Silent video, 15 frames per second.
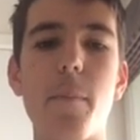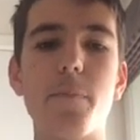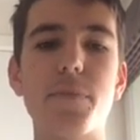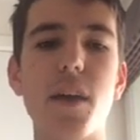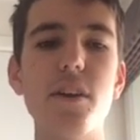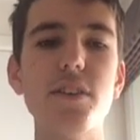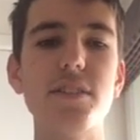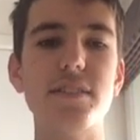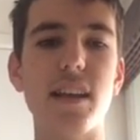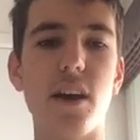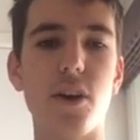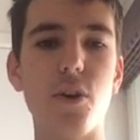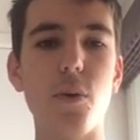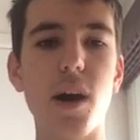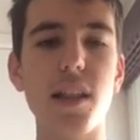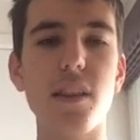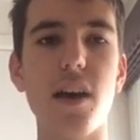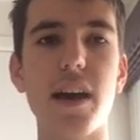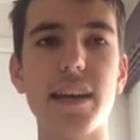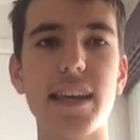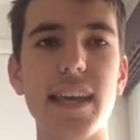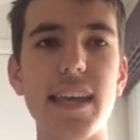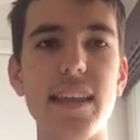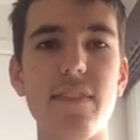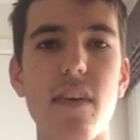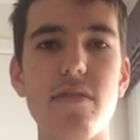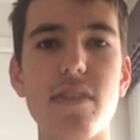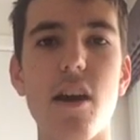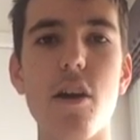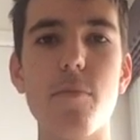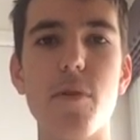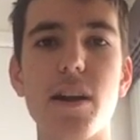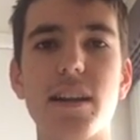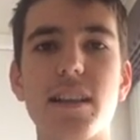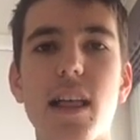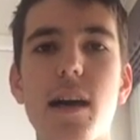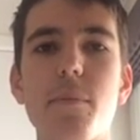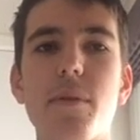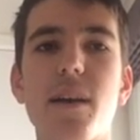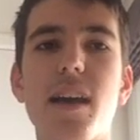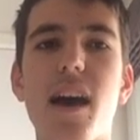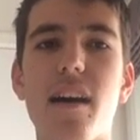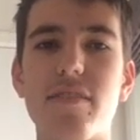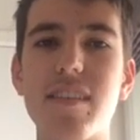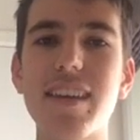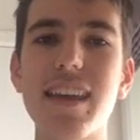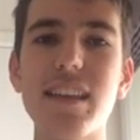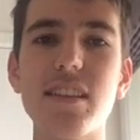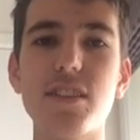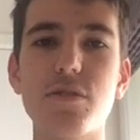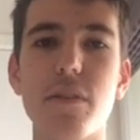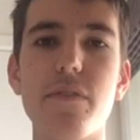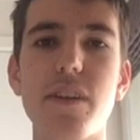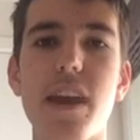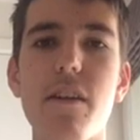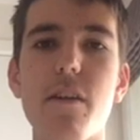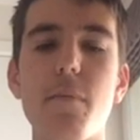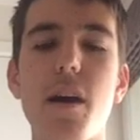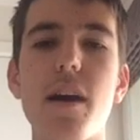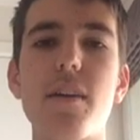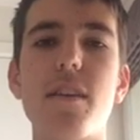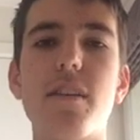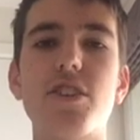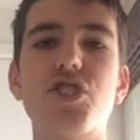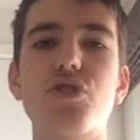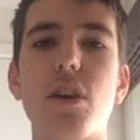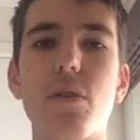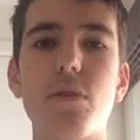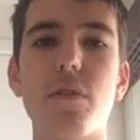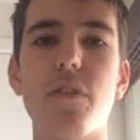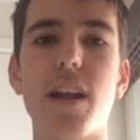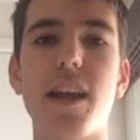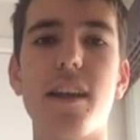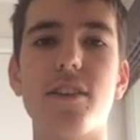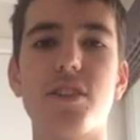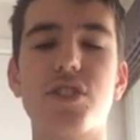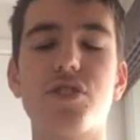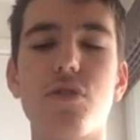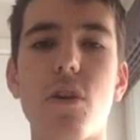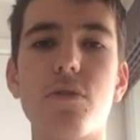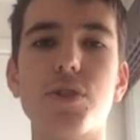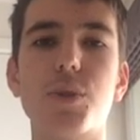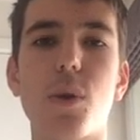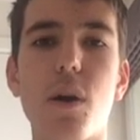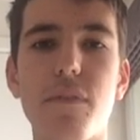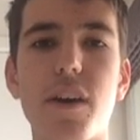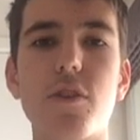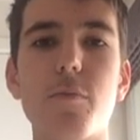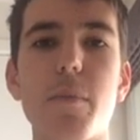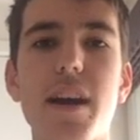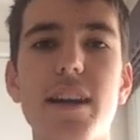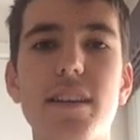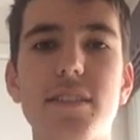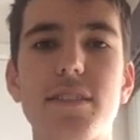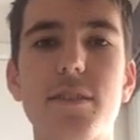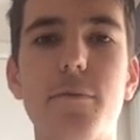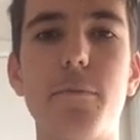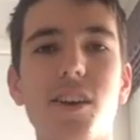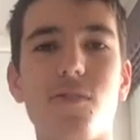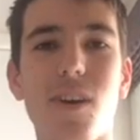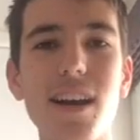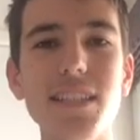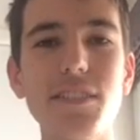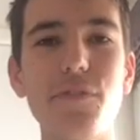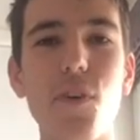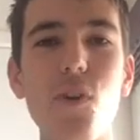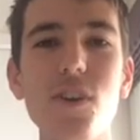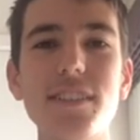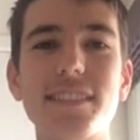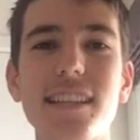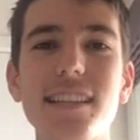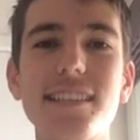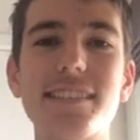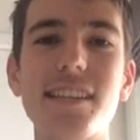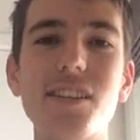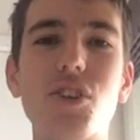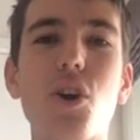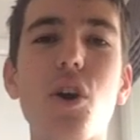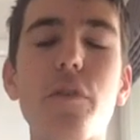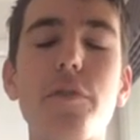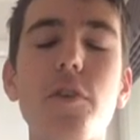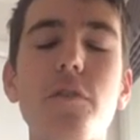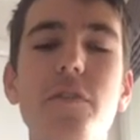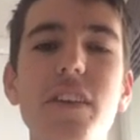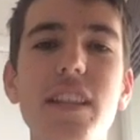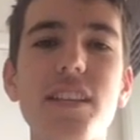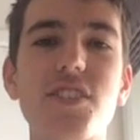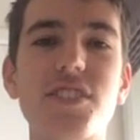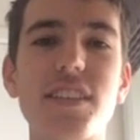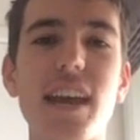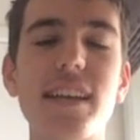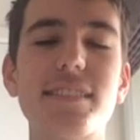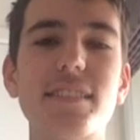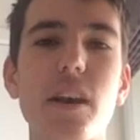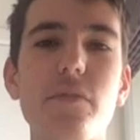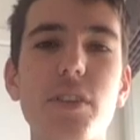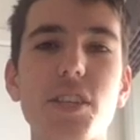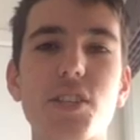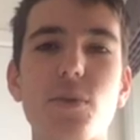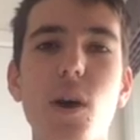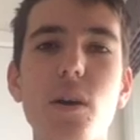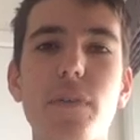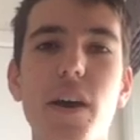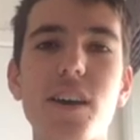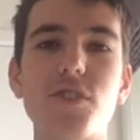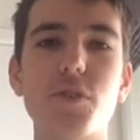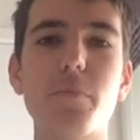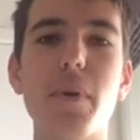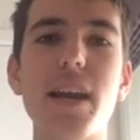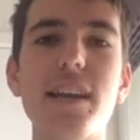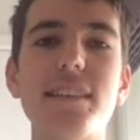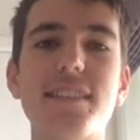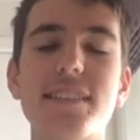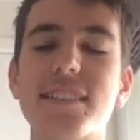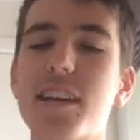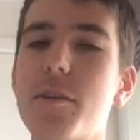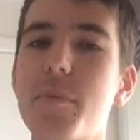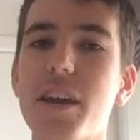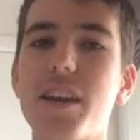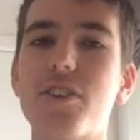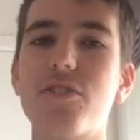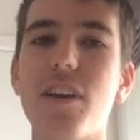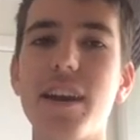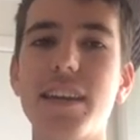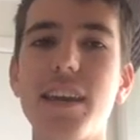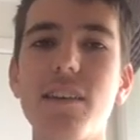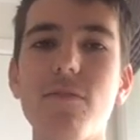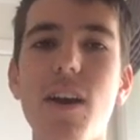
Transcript: those are who I like in the Thoroughbred Club. I think English Riviera might struggle to run out a strong 1,200 metres. Race 4 is the listed Caulfield Village Stakes over the 1,200 metres. It's going to be a cracking